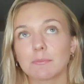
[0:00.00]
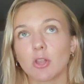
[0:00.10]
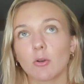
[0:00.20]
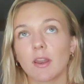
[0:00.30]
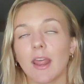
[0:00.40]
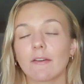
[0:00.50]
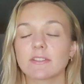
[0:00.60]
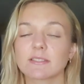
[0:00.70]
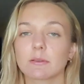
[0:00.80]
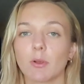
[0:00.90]
bloated and
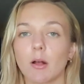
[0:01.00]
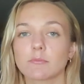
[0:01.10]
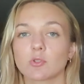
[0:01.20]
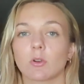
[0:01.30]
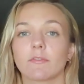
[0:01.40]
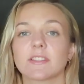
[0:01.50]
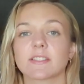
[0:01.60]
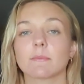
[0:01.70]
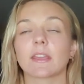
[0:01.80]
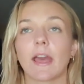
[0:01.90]
having stomach problems, or if it's
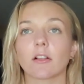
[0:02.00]
something